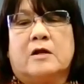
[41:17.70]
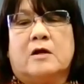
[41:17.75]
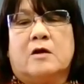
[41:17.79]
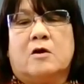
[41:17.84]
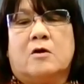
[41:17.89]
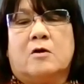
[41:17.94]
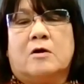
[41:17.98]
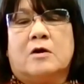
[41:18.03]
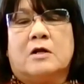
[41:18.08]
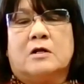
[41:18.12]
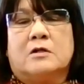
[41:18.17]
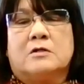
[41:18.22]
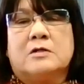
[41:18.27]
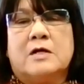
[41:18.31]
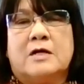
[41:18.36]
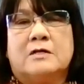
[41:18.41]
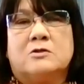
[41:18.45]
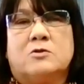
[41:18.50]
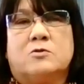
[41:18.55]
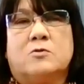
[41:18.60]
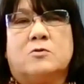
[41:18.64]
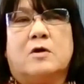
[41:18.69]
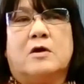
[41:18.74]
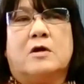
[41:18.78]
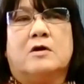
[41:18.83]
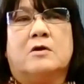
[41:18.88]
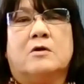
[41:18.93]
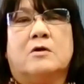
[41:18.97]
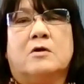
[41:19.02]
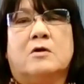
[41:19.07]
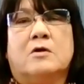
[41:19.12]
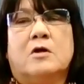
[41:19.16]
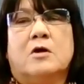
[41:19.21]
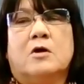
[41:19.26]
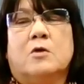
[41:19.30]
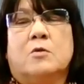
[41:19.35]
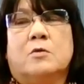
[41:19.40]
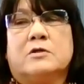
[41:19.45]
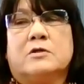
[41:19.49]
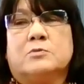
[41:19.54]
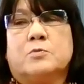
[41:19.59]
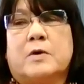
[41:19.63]
our little test run
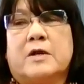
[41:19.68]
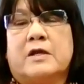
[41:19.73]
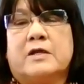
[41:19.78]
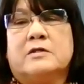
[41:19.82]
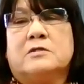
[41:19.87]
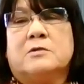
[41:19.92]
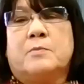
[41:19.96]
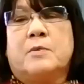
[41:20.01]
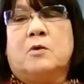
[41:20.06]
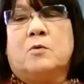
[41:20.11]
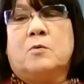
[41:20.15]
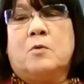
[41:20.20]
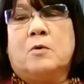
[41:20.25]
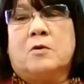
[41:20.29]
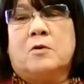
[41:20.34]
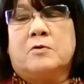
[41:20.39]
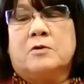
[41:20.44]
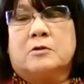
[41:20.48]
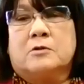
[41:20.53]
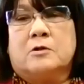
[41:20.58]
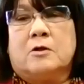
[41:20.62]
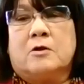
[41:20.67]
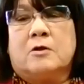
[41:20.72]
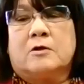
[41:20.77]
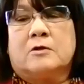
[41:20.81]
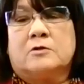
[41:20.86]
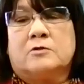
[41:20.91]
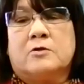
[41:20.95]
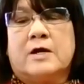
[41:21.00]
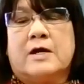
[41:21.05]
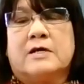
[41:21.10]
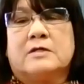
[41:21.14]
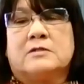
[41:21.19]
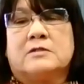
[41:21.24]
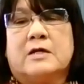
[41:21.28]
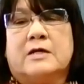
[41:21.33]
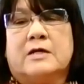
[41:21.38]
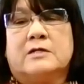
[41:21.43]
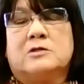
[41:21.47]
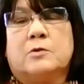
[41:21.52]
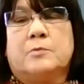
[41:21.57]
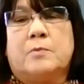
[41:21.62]
was when Isabel wore the Clark dress
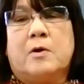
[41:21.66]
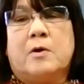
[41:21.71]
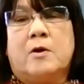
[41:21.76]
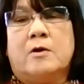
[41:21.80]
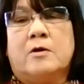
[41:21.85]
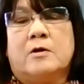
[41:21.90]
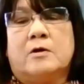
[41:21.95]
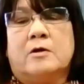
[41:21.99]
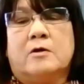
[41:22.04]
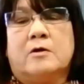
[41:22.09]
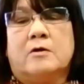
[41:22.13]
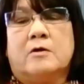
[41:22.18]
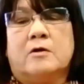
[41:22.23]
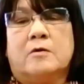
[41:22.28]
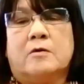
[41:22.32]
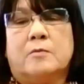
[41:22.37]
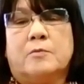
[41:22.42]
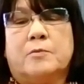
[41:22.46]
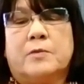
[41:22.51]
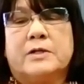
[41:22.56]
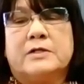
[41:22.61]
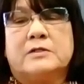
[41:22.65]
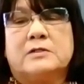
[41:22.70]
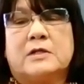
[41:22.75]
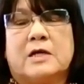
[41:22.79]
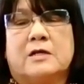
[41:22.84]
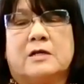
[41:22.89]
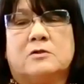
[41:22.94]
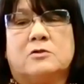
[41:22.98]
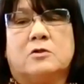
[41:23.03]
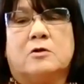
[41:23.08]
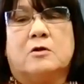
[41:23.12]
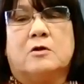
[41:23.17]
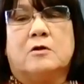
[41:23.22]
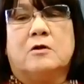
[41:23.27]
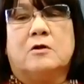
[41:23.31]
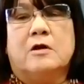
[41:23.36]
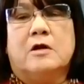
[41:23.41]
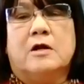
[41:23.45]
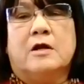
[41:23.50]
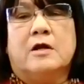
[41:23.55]
as a partner presenter